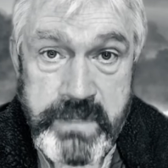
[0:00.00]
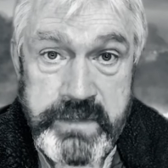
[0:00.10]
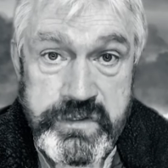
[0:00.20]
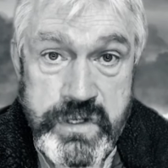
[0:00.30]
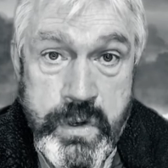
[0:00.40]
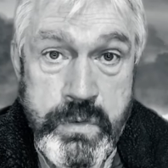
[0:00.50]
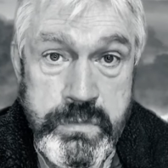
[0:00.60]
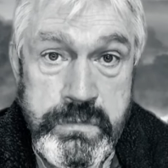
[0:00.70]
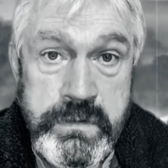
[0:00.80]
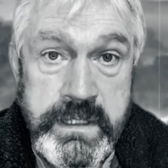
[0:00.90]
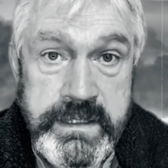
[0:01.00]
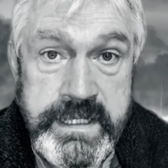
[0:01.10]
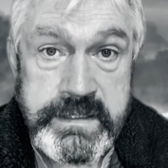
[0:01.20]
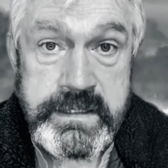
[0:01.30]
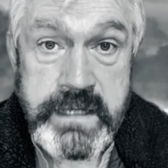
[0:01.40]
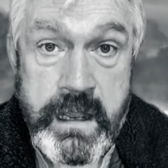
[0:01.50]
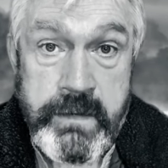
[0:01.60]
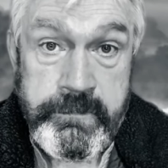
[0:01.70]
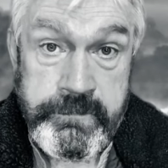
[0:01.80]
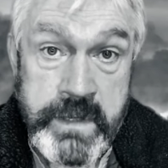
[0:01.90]
and there's a whole list
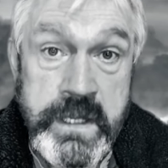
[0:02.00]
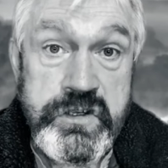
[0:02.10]
of